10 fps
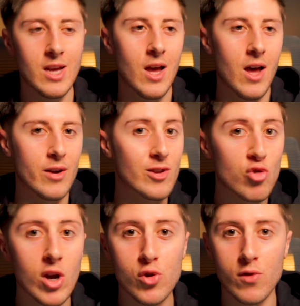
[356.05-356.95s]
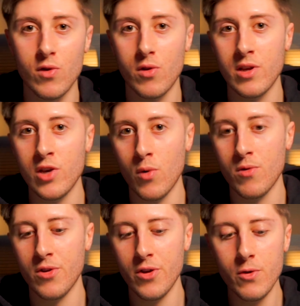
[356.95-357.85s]
the structure of content you want
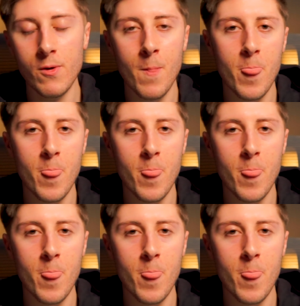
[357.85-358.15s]
to do.